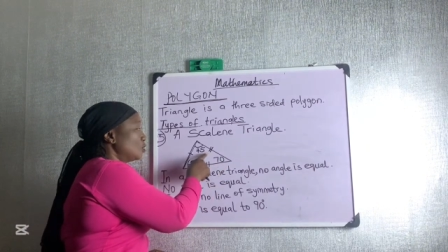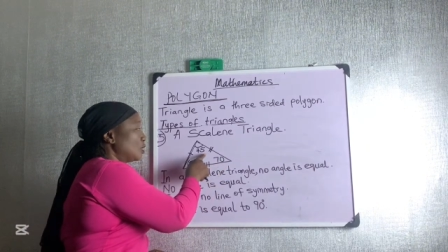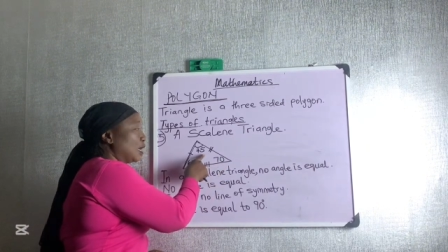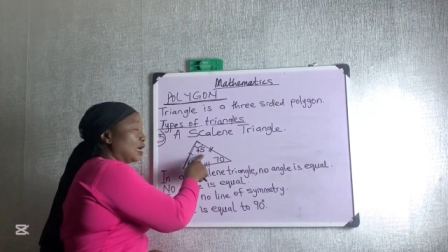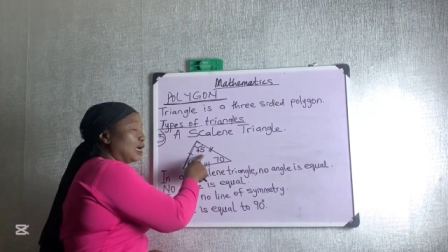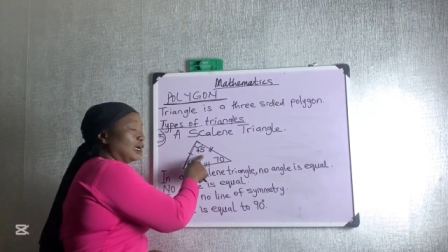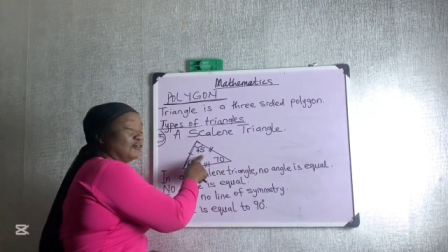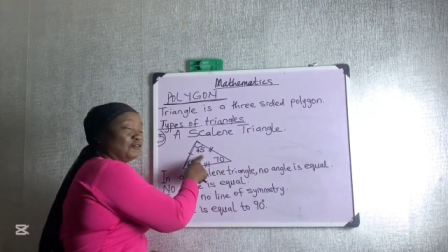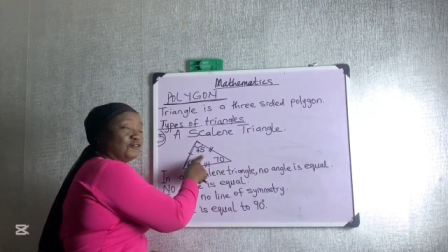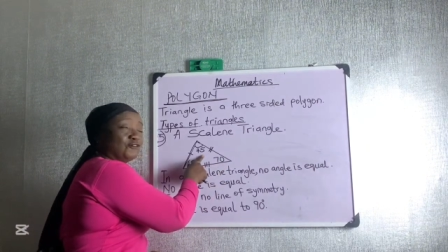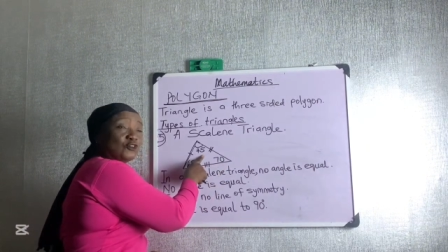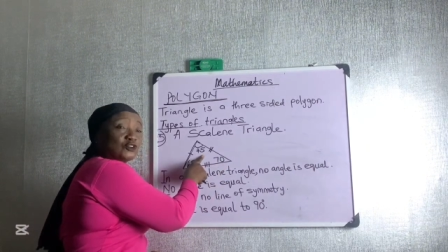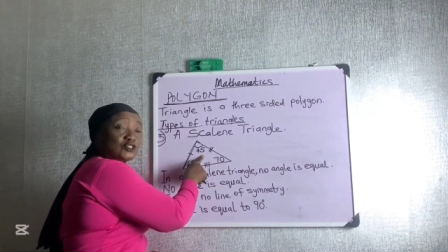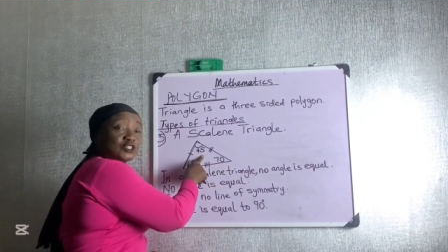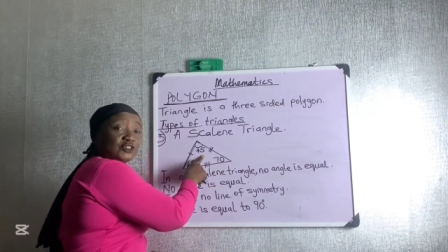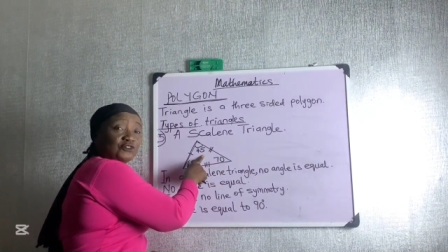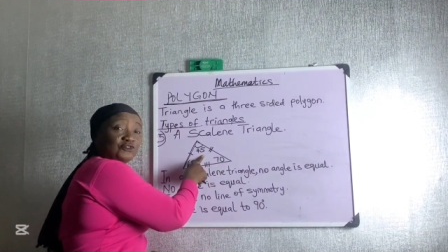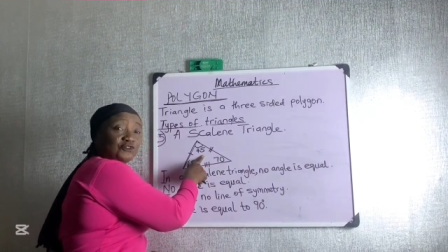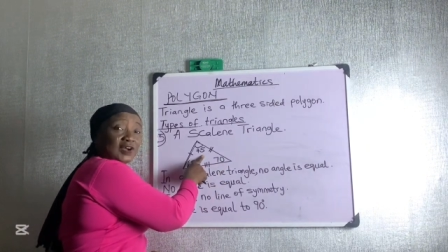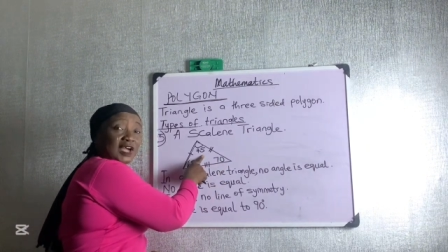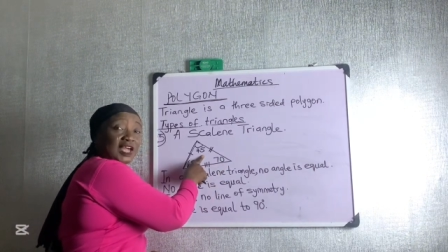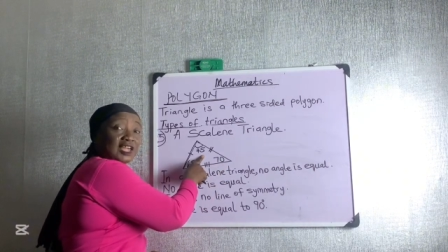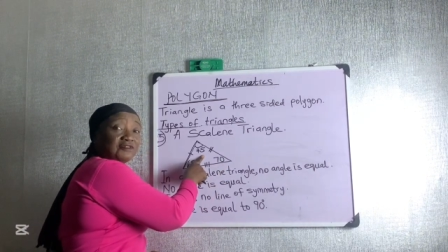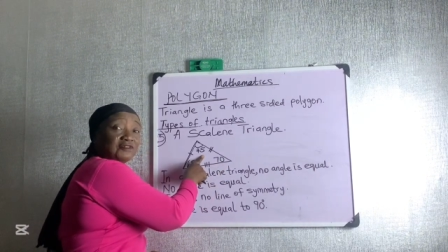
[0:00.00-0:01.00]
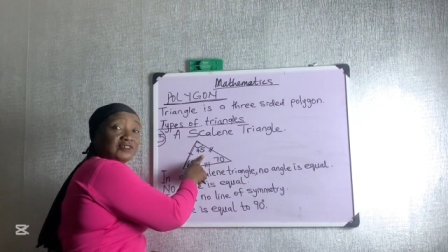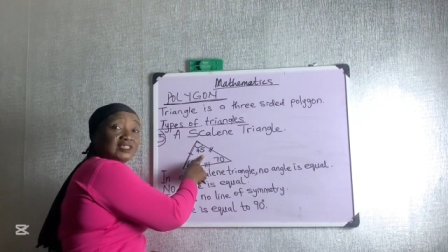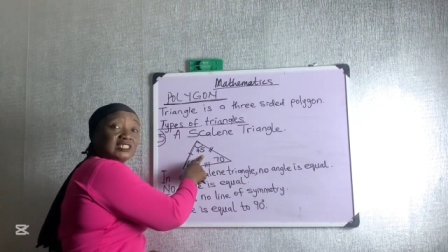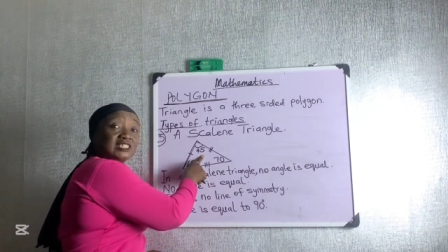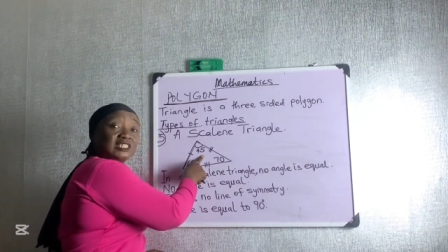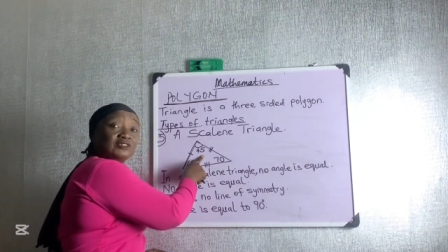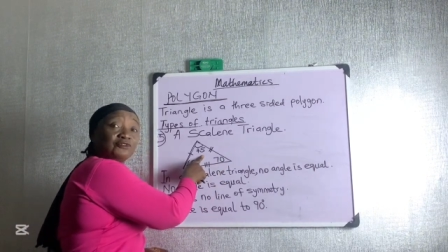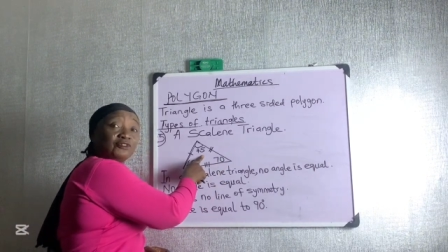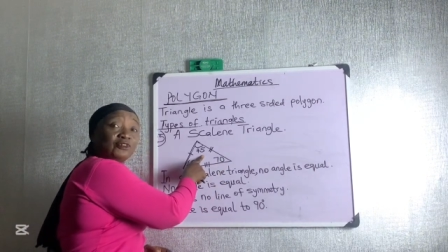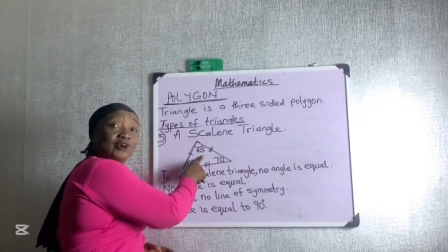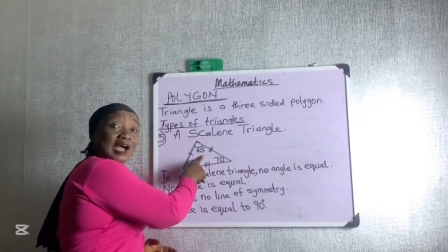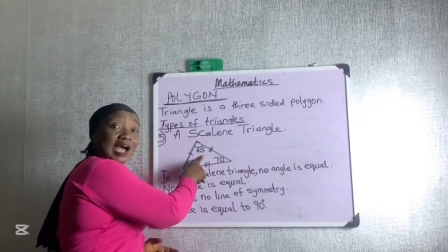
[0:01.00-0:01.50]
and 45 is
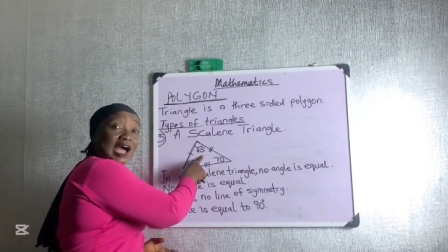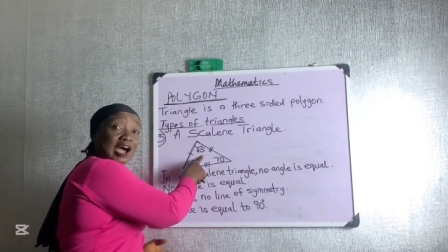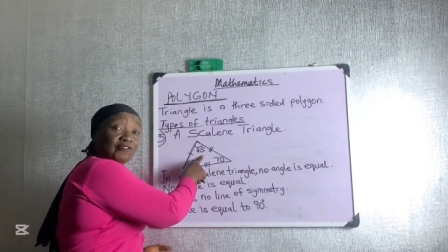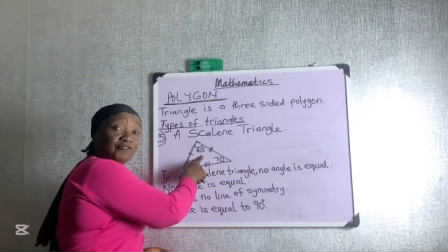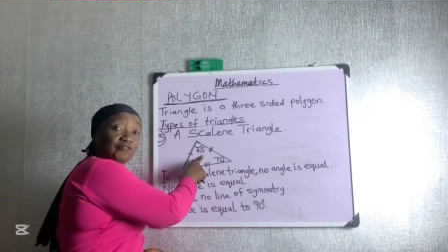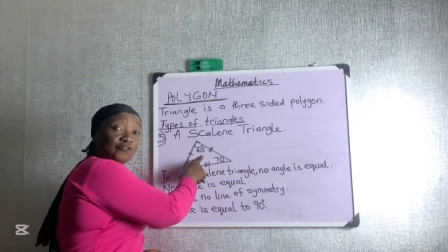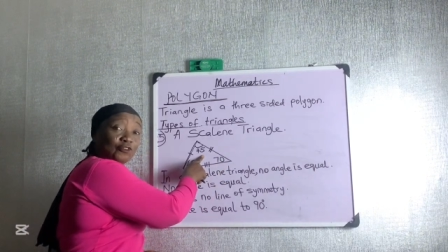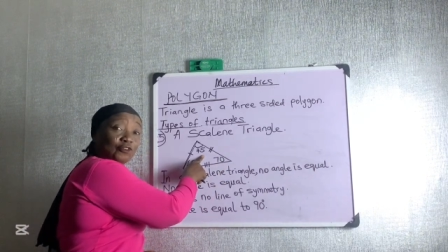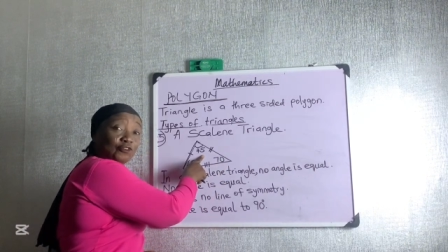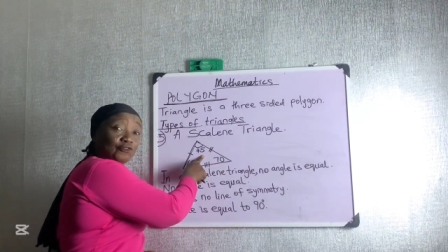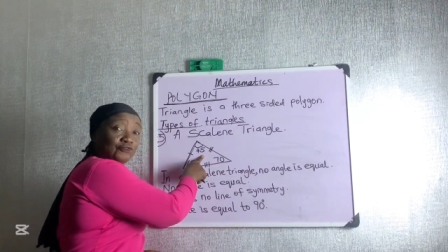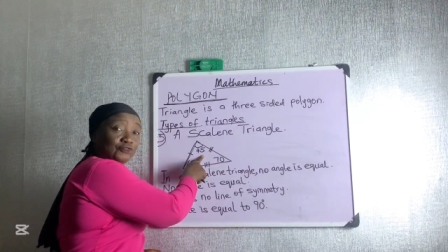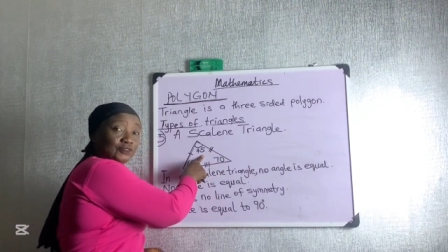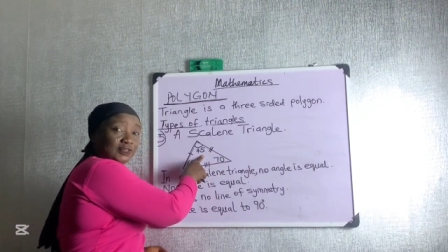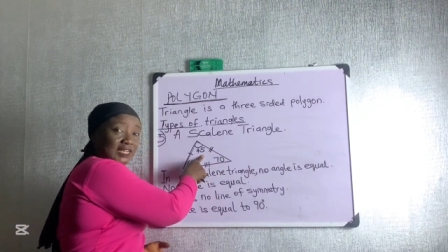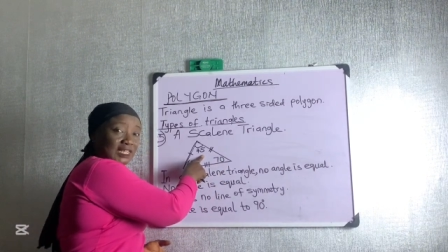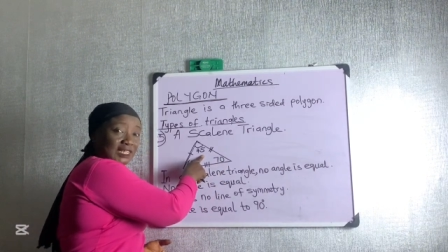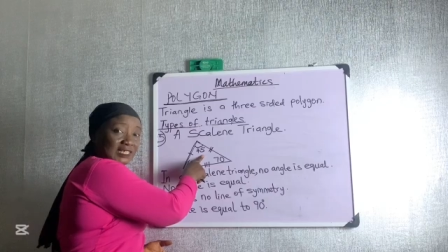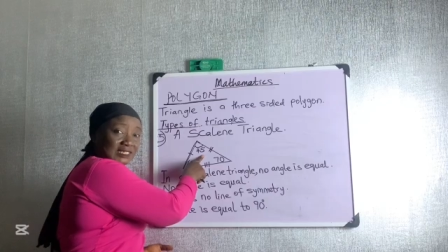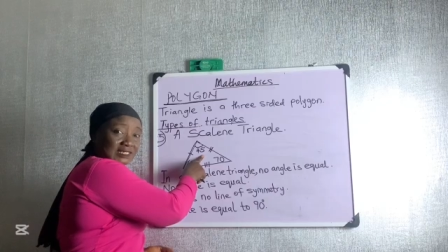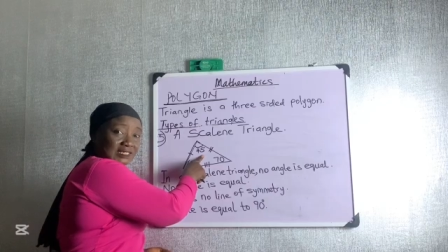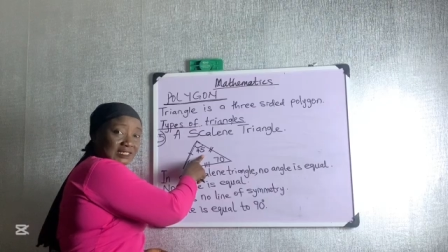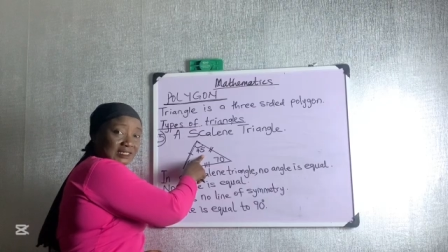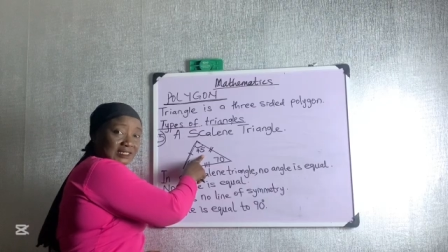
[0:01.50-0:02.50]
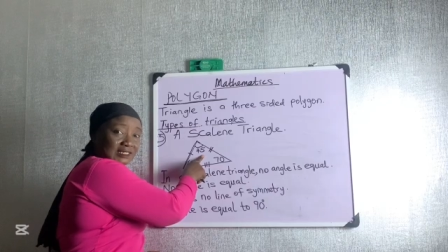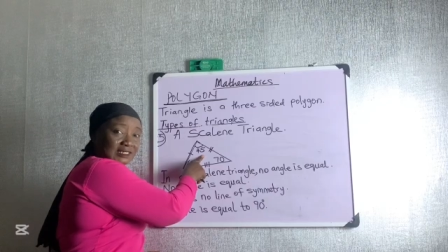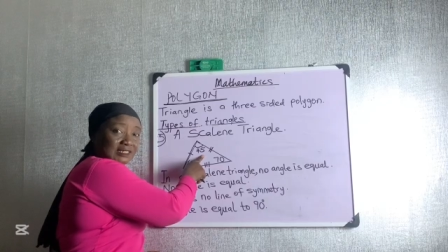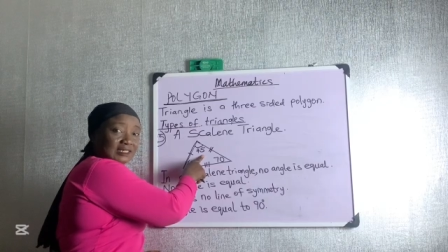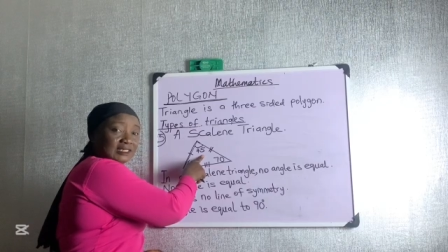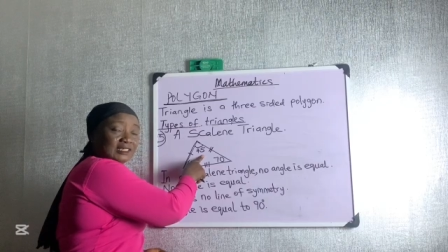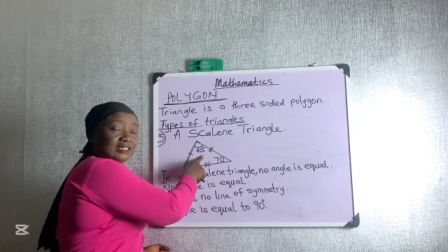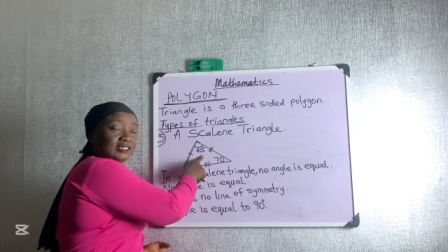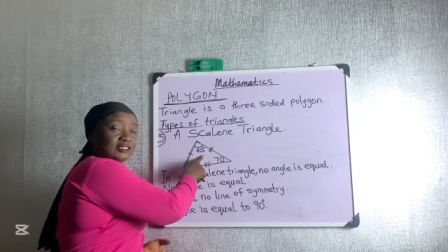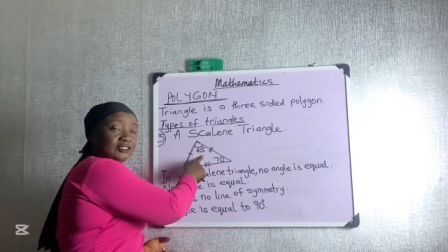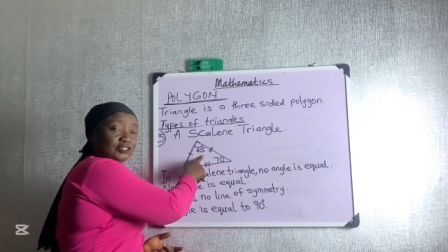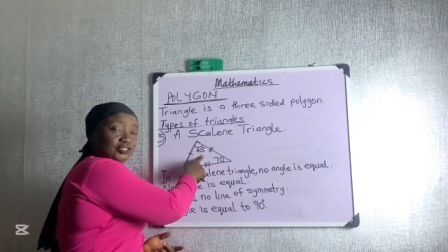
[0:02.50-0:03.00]
even half of 90
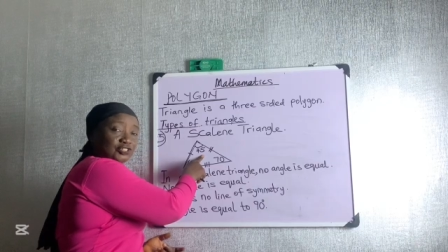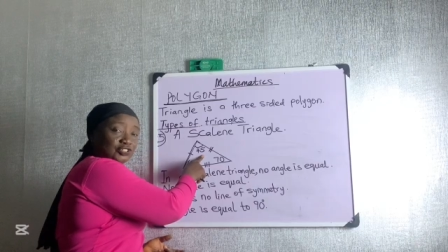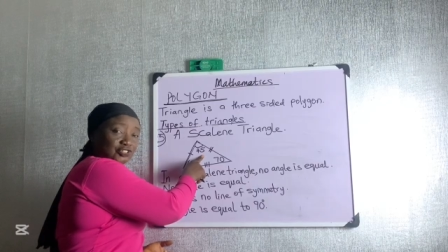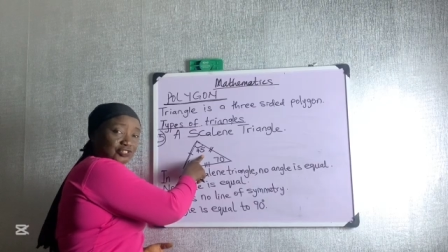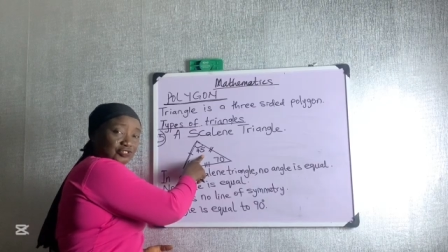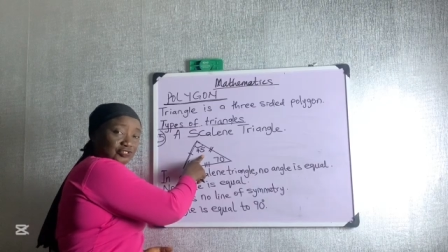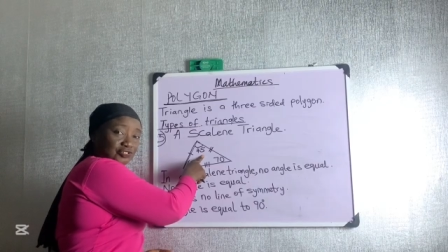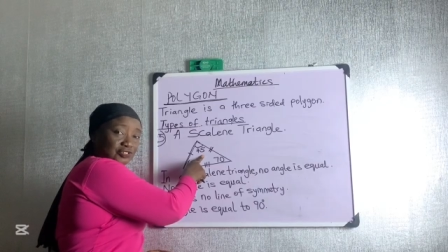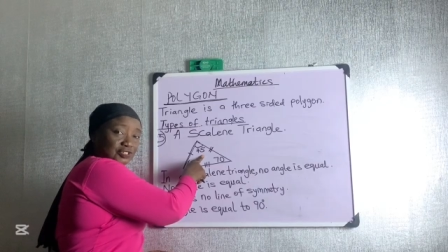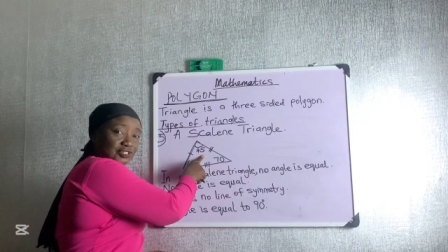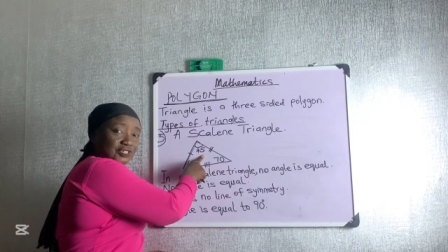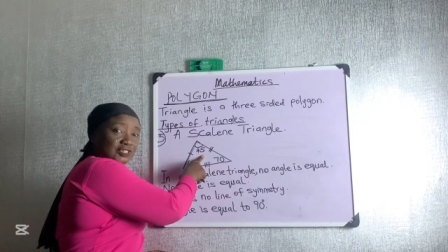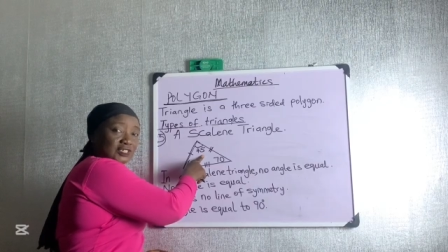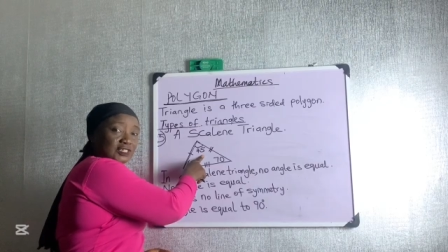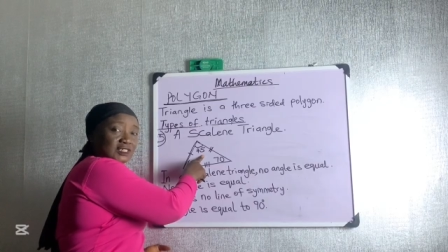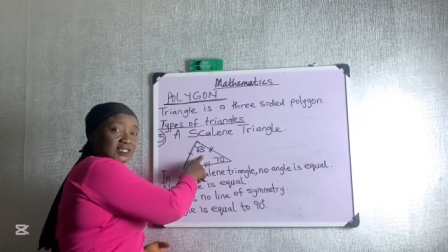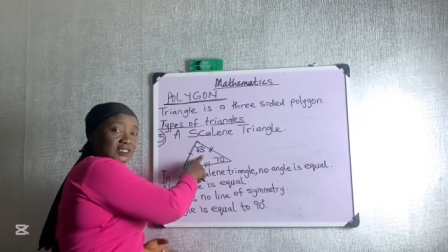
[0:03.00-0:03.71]
degrees.